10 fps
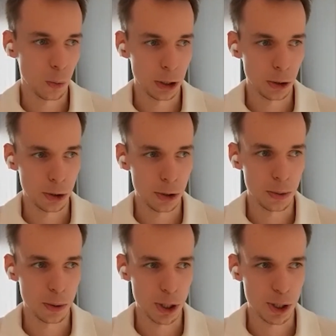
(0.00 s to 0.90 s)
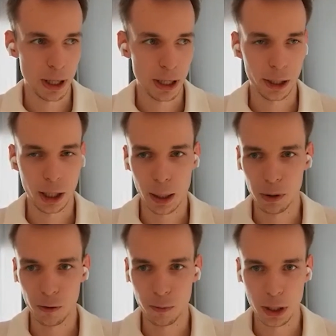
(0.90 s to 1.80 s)
Why don't you just spend like a couple
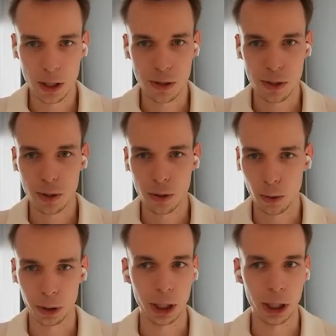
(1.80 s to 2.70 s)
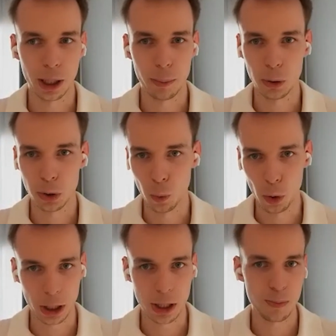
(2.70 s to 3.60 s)
of minutes talking about your
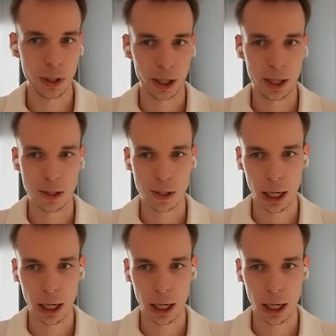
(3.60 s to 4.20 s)
work experience?